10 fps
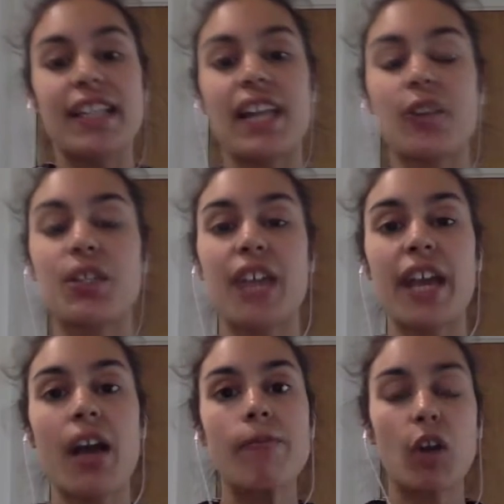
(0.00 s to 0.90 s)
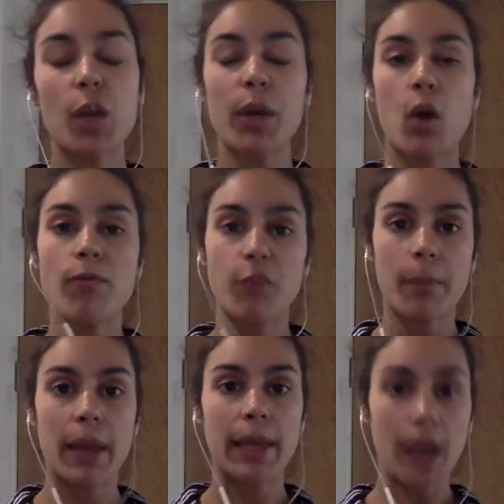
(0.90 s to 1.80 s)
Now, today I'm following on from
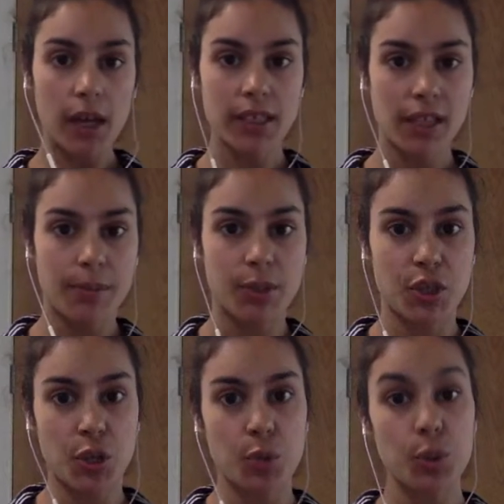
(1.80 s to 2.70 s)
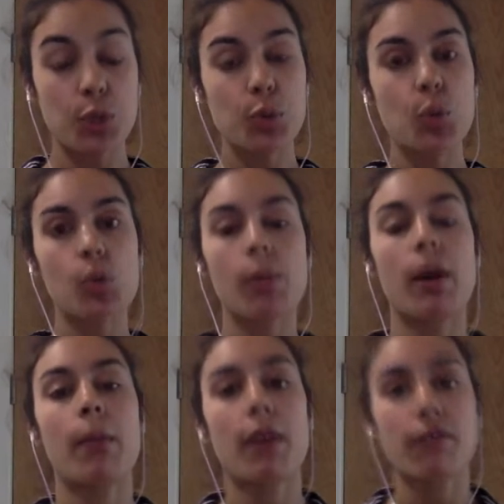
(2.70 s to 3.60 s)
my last episode, which was all
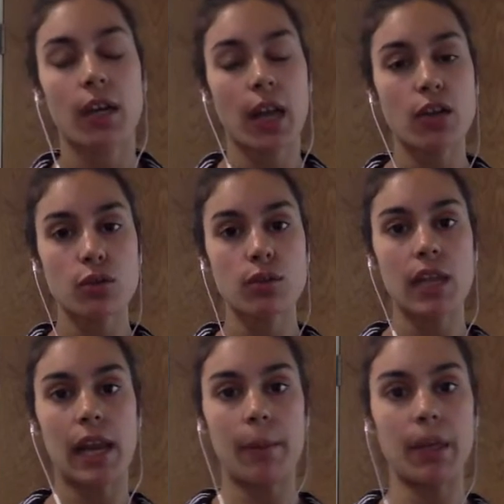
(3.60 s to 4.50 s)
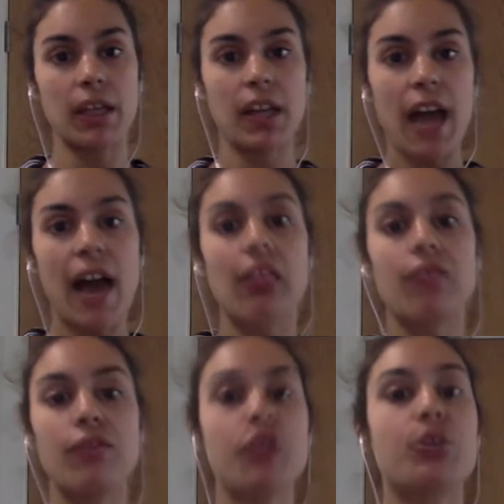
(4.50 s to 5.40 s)
about my financial dilemma and the
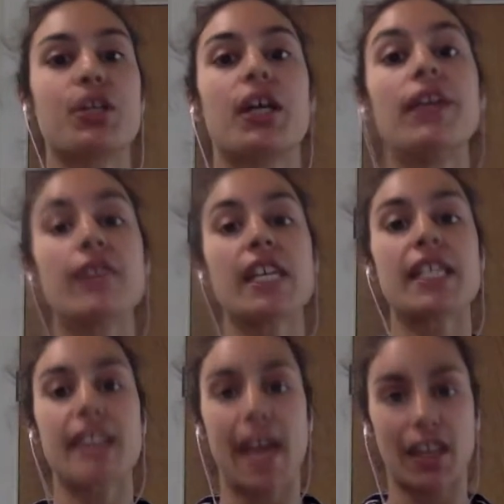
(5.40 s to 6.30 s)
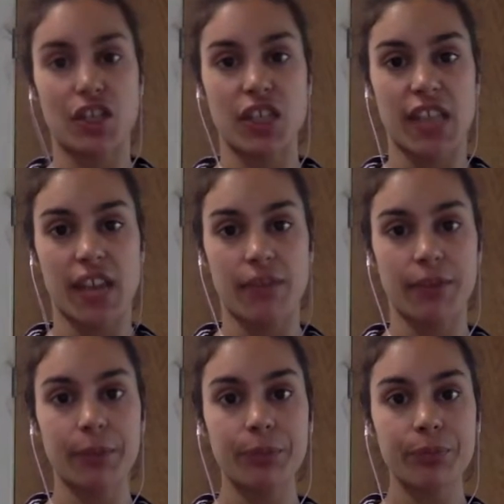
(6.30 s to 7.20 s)
future of Eat Allergy Safe.